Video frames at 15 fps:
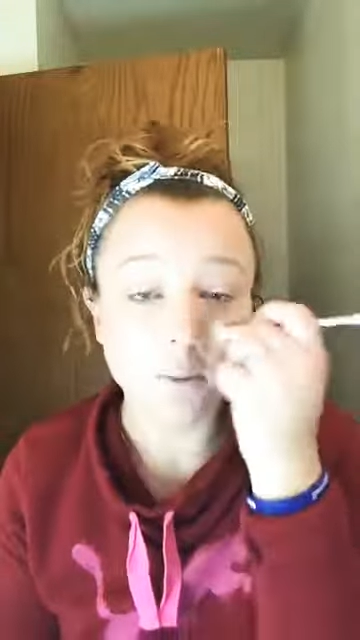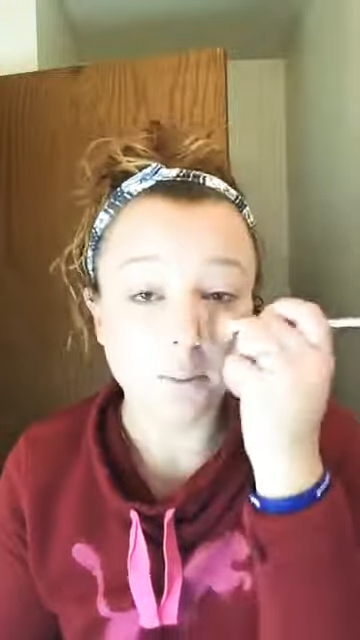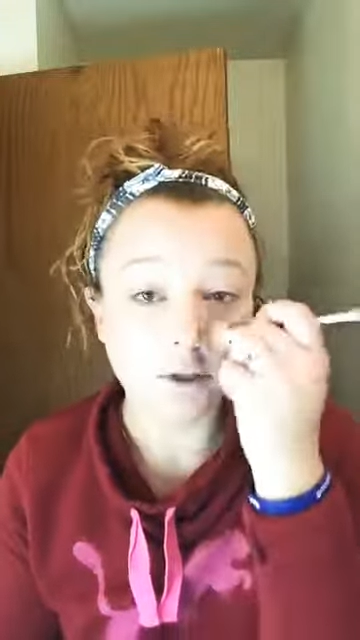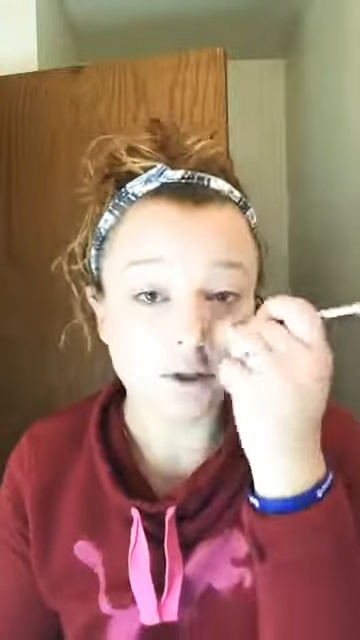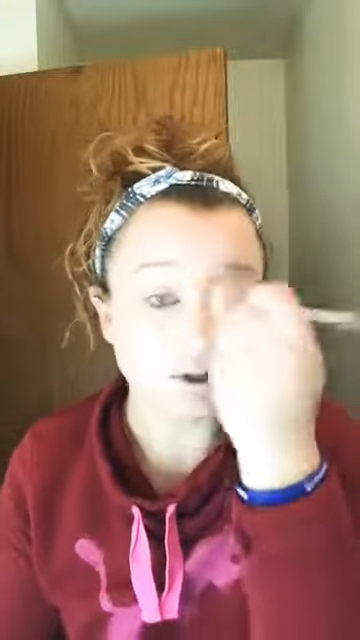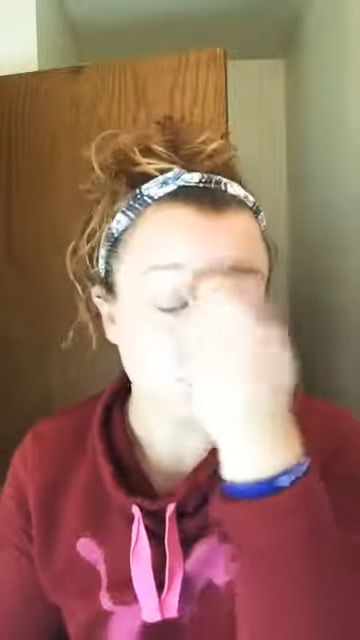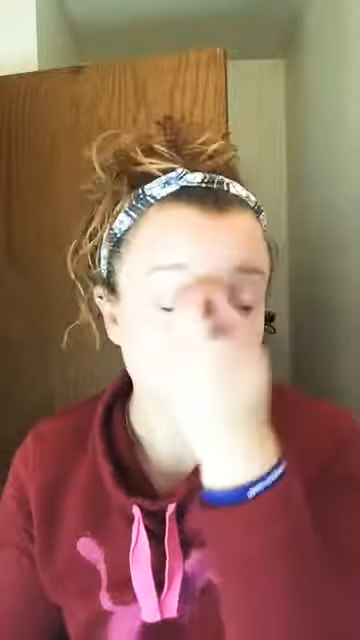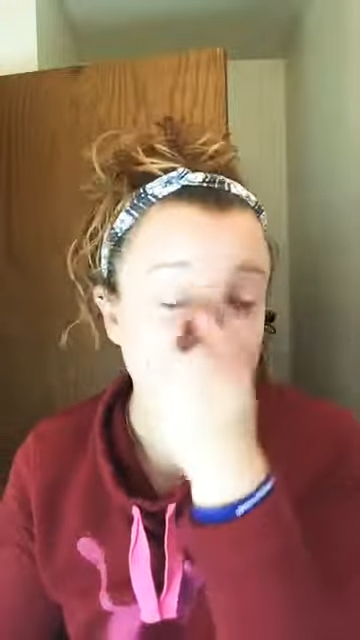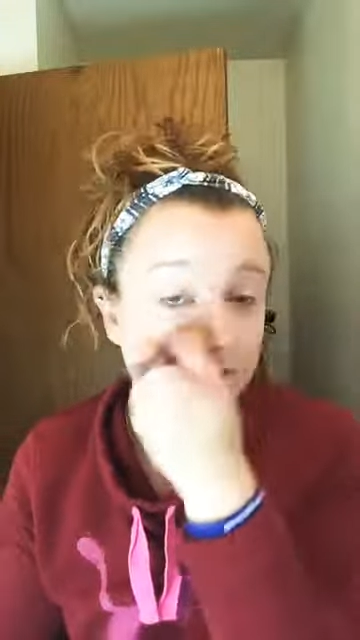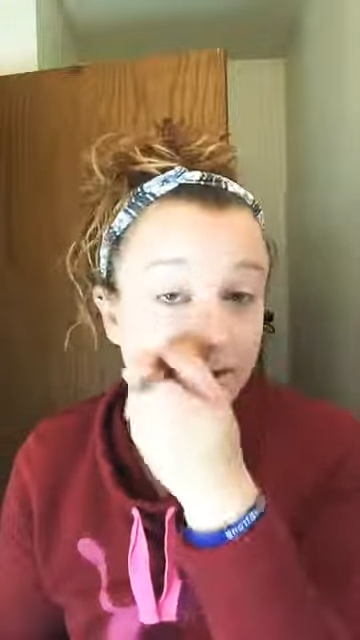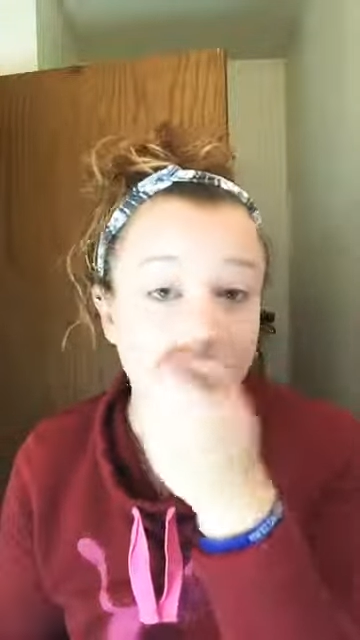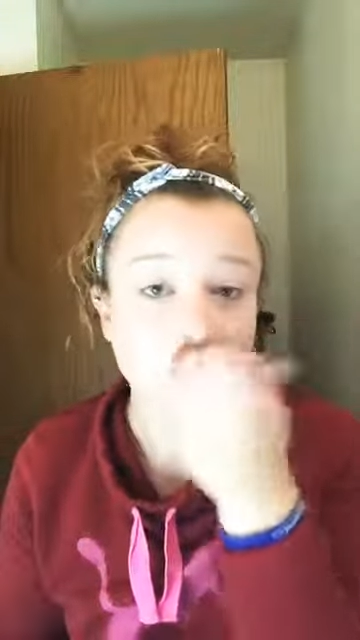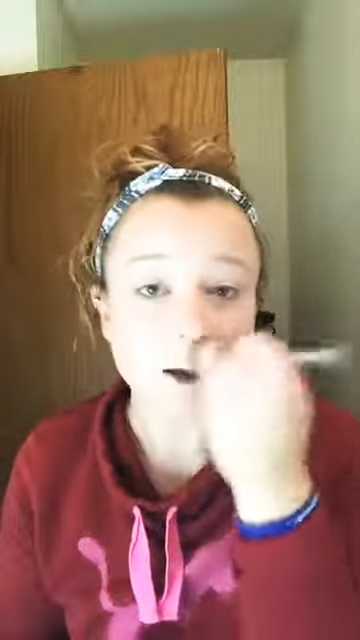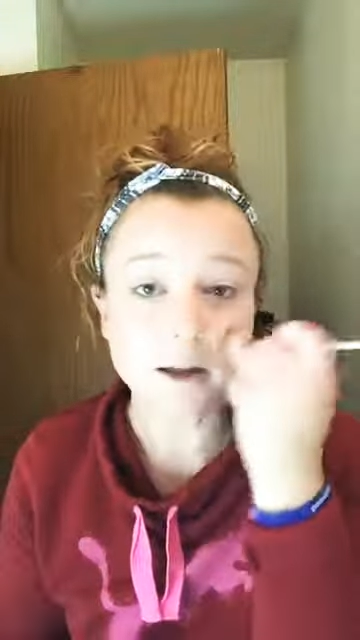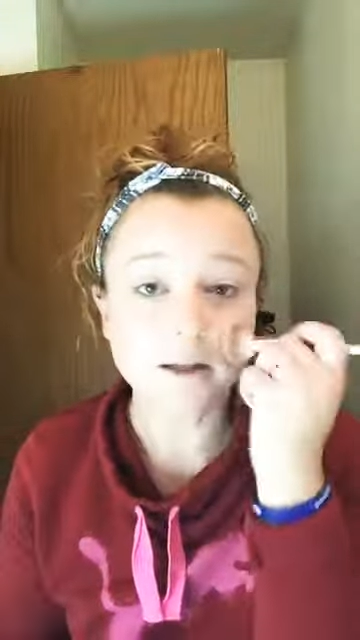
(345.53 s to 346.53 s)
in the Sherry
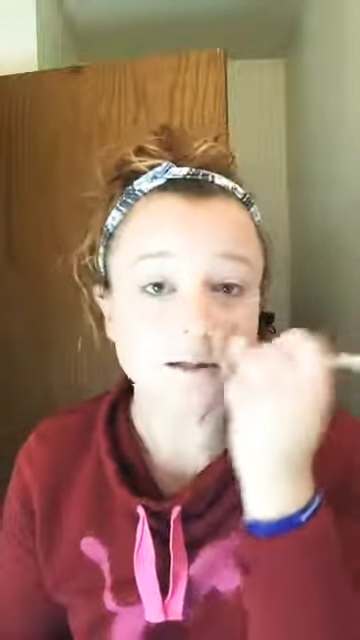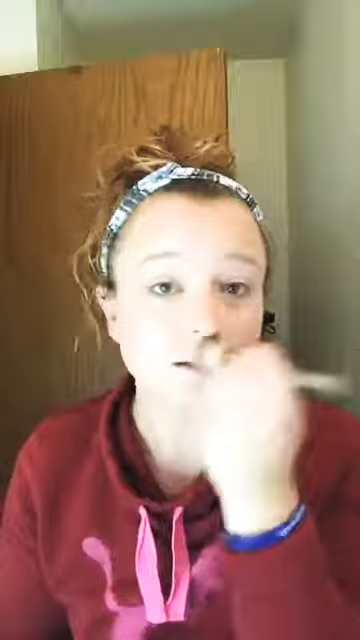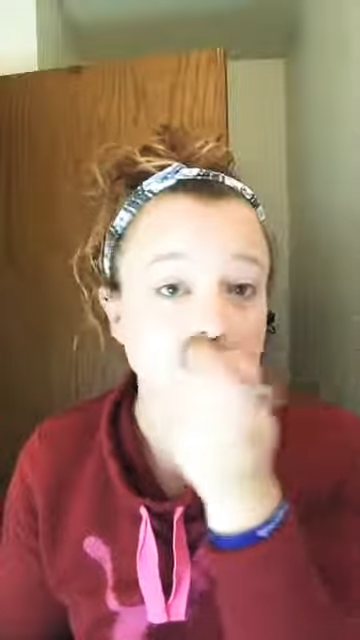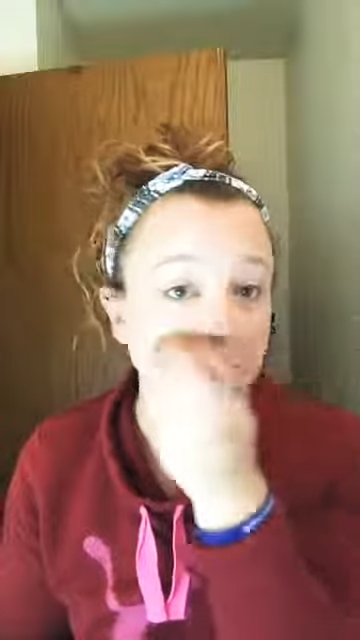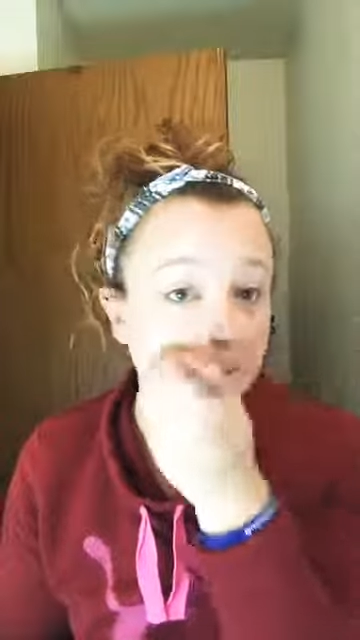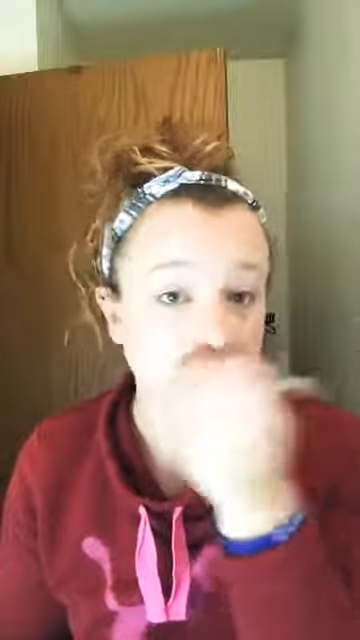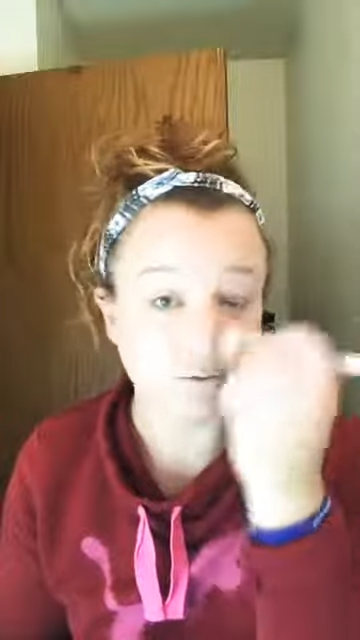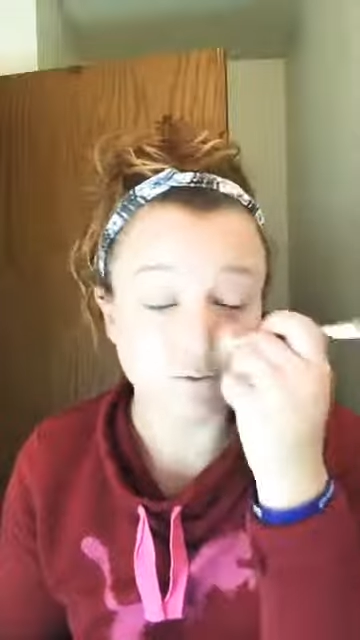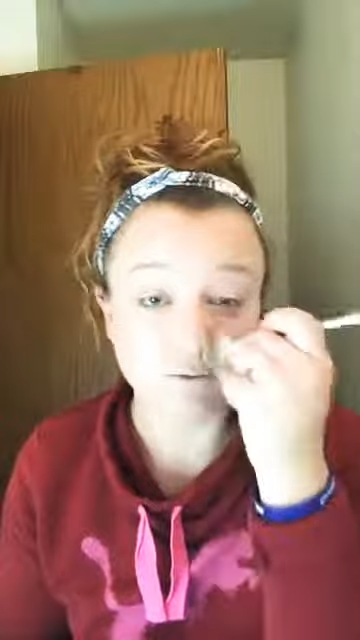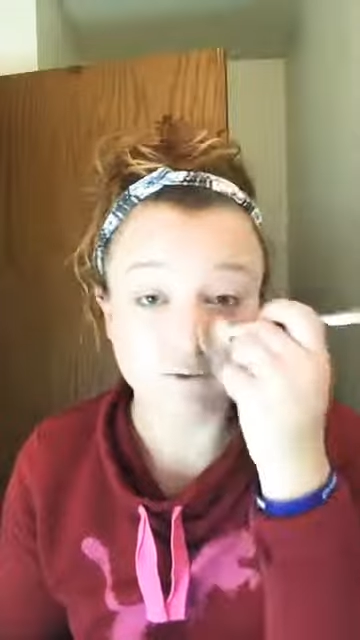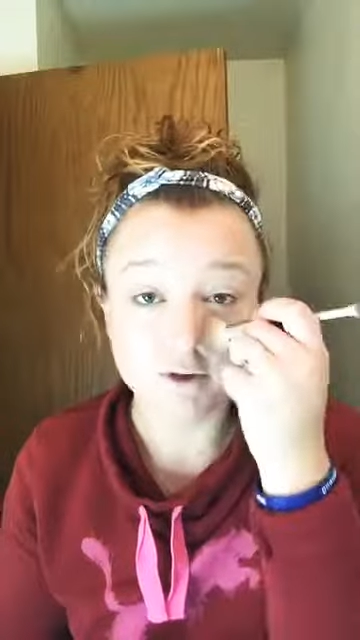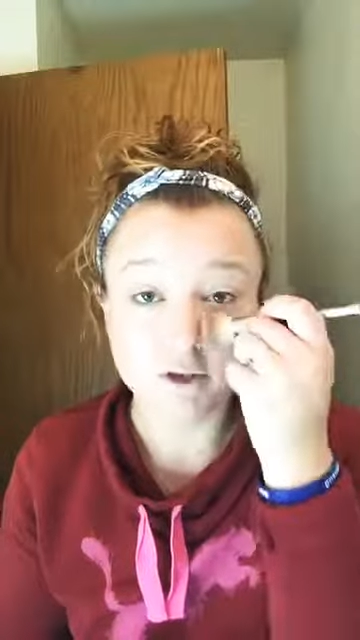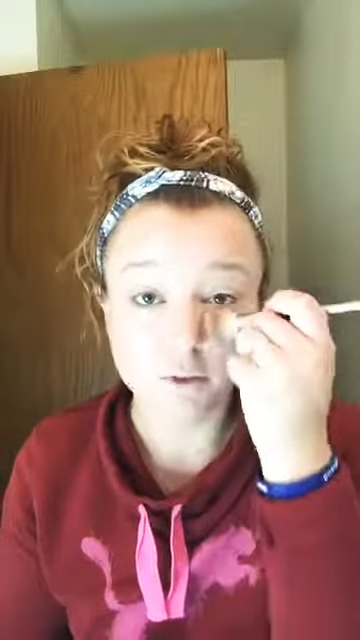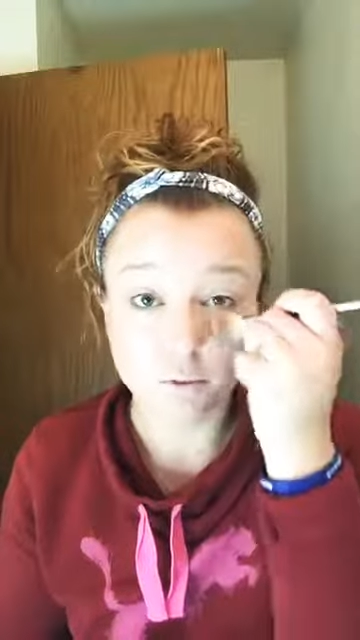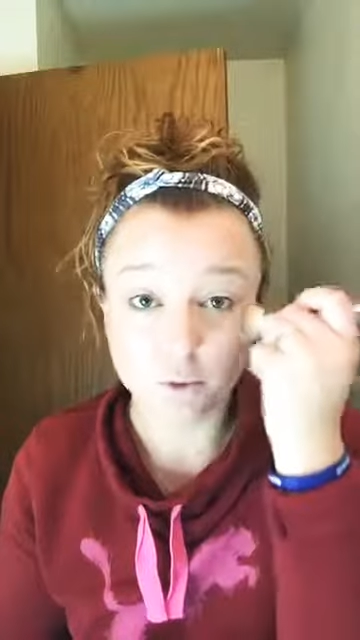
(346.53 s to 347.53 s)
Vines
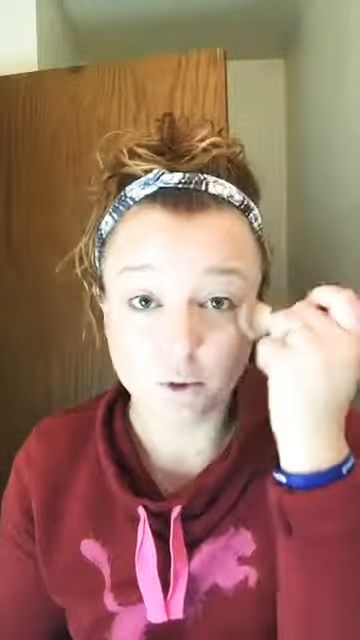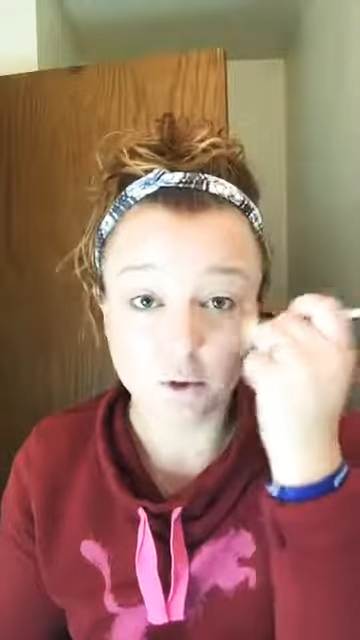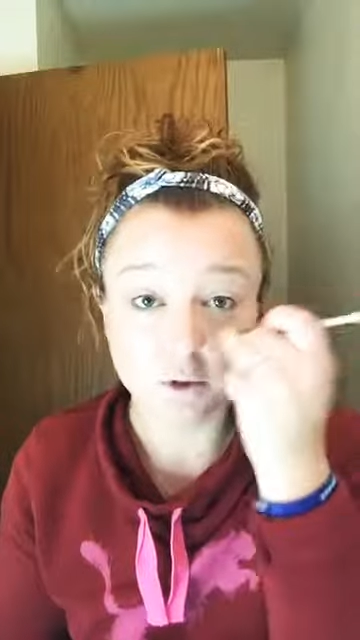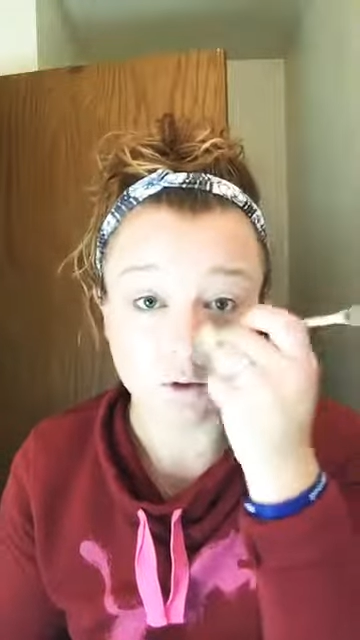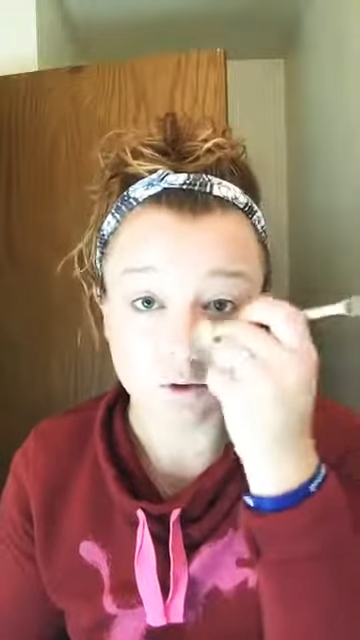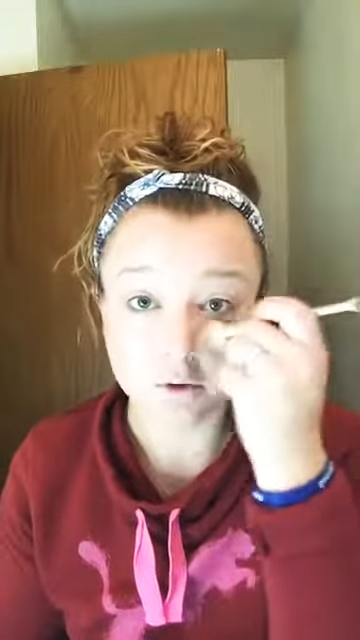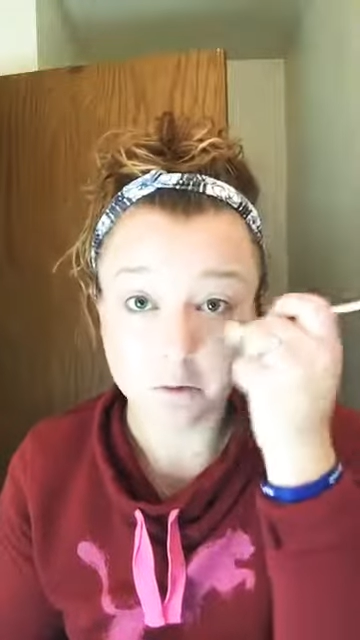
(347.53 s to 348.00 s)
face world.